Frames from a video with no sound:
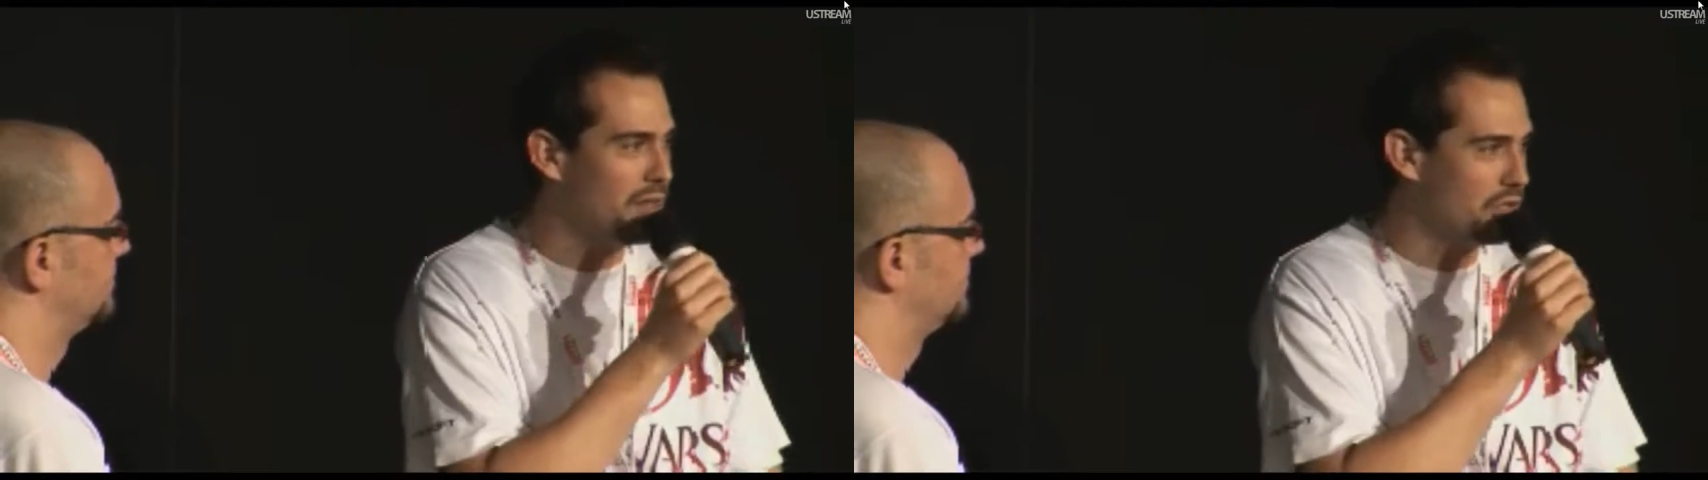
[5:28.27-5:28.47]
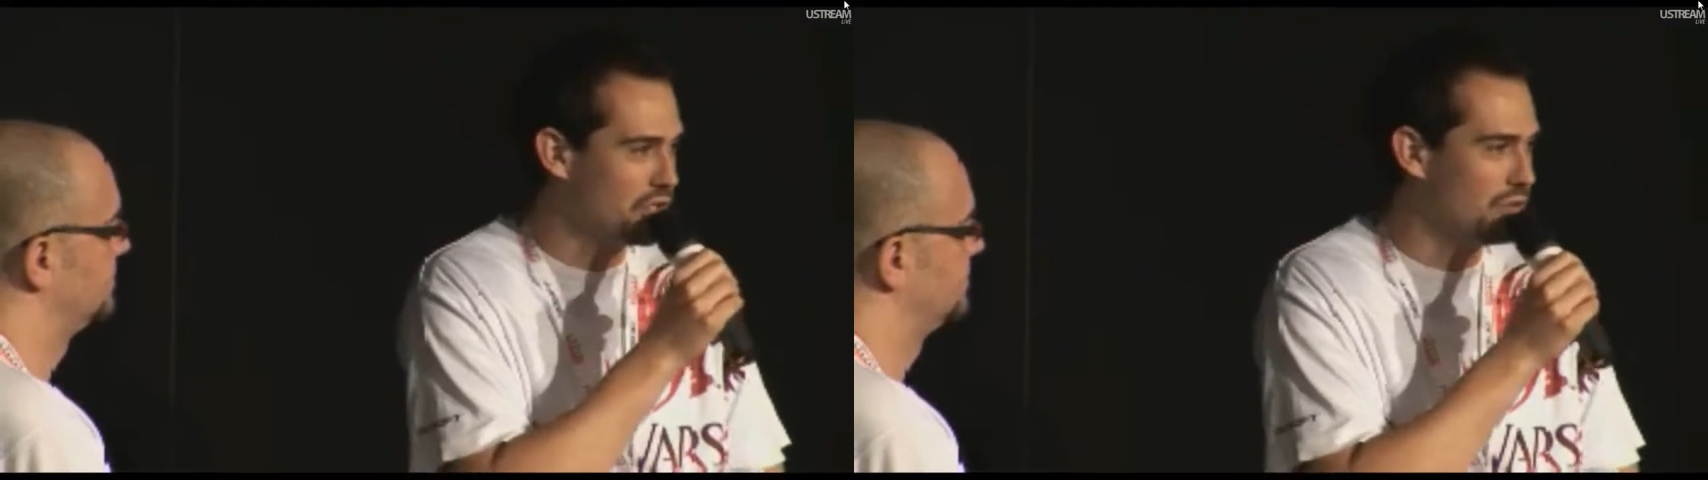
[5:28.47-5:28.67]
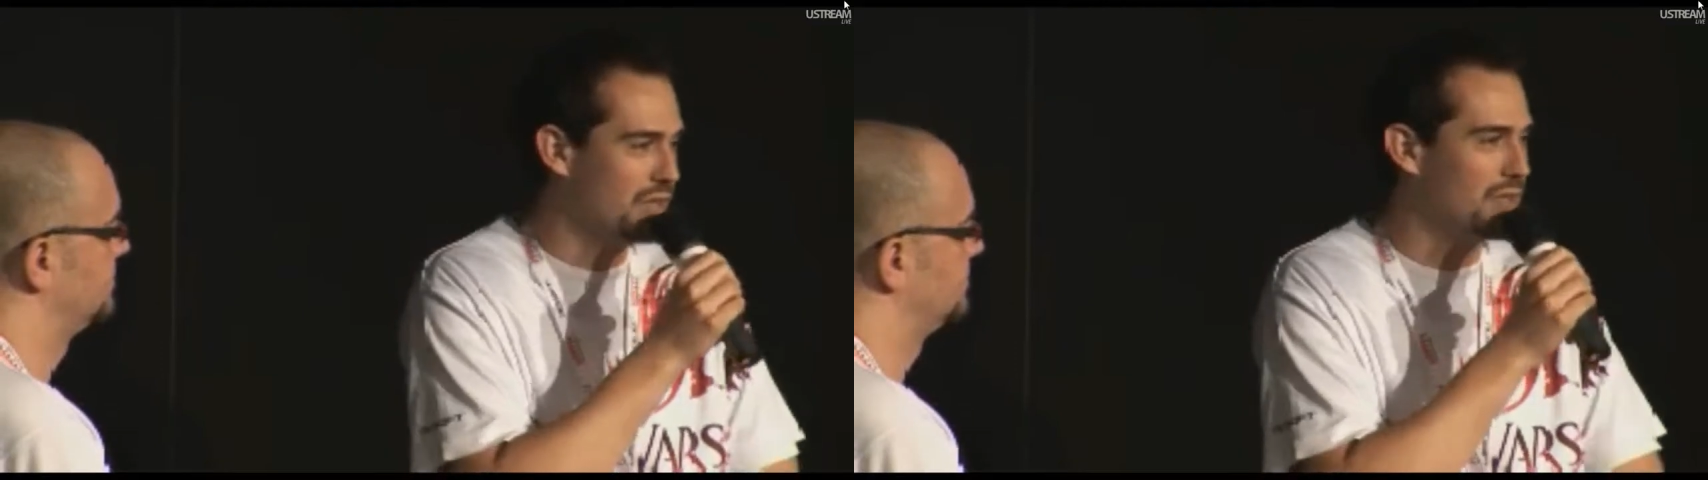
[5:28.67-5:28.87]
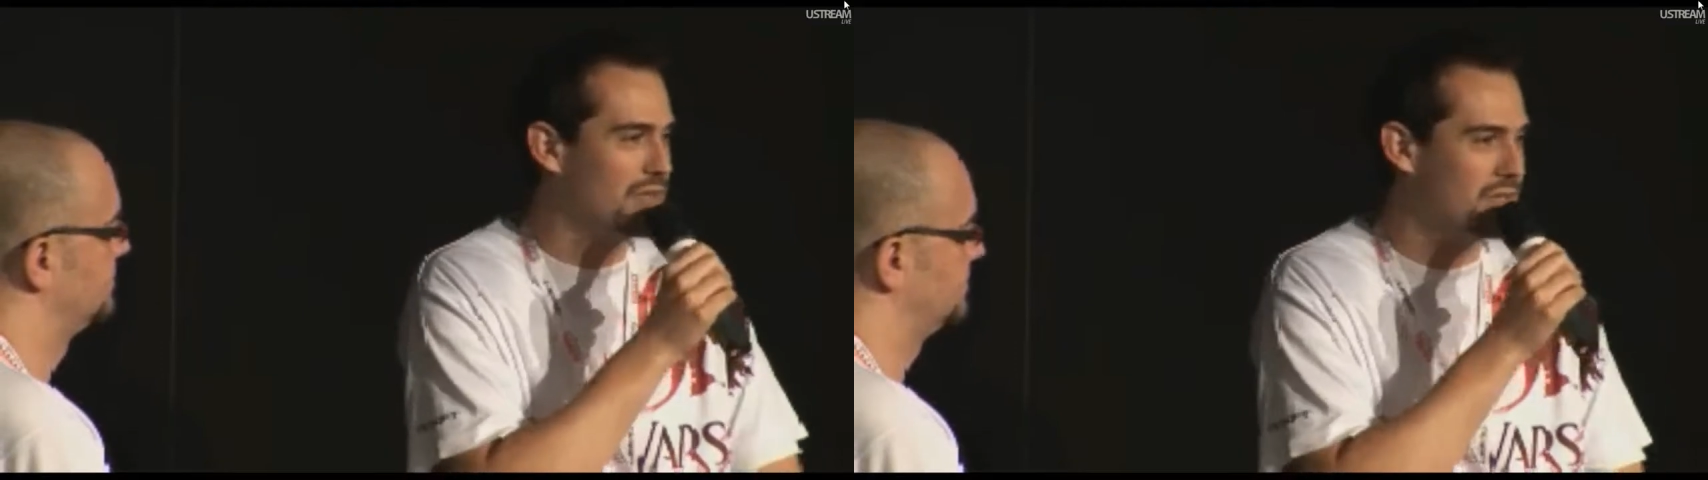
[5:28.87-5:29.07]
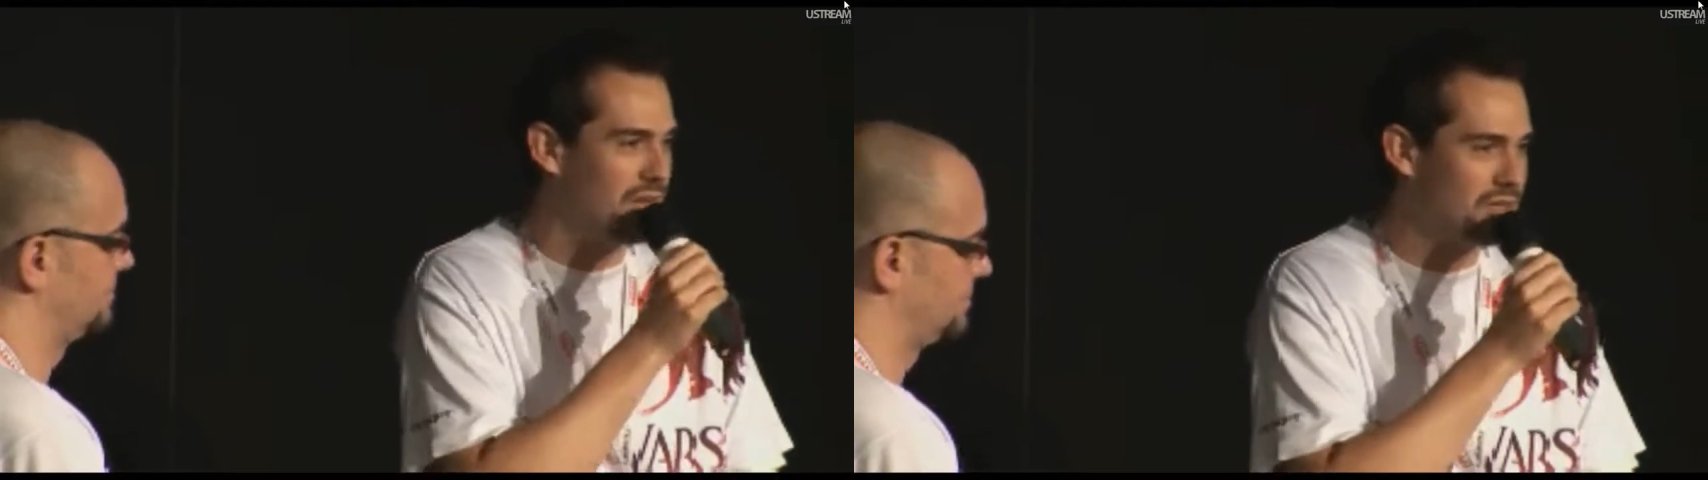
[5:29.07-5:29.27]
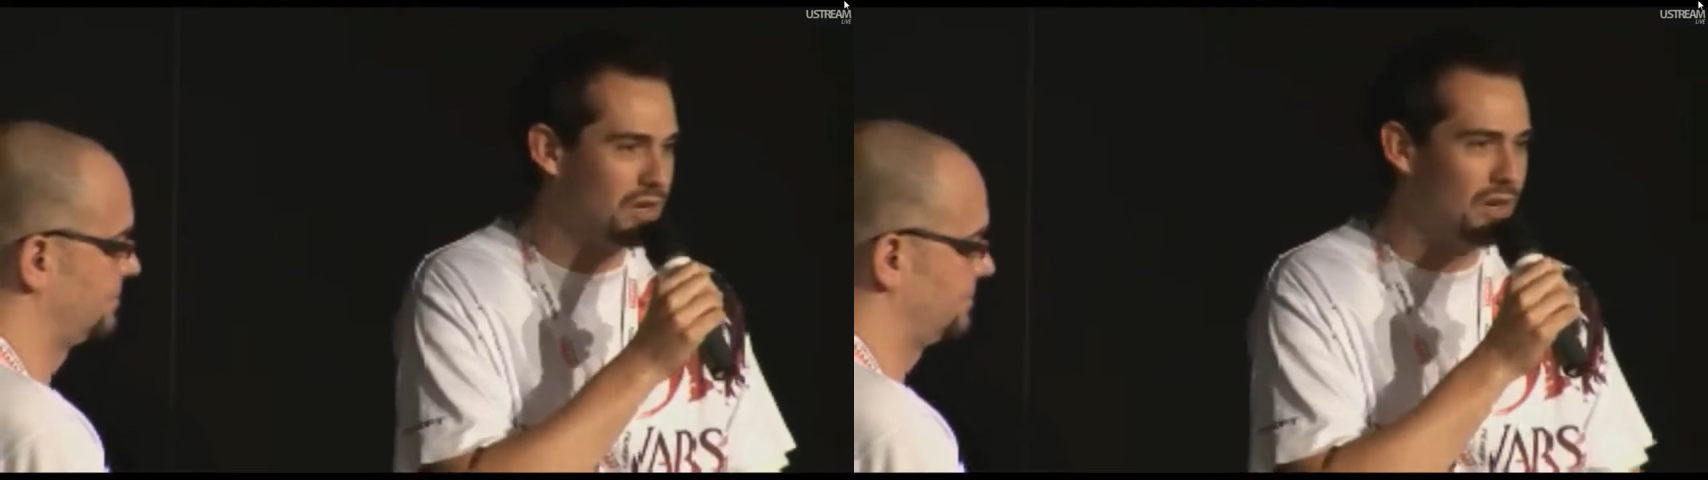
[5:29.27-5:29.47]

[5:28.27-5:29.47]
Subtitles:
that you're choosing these things.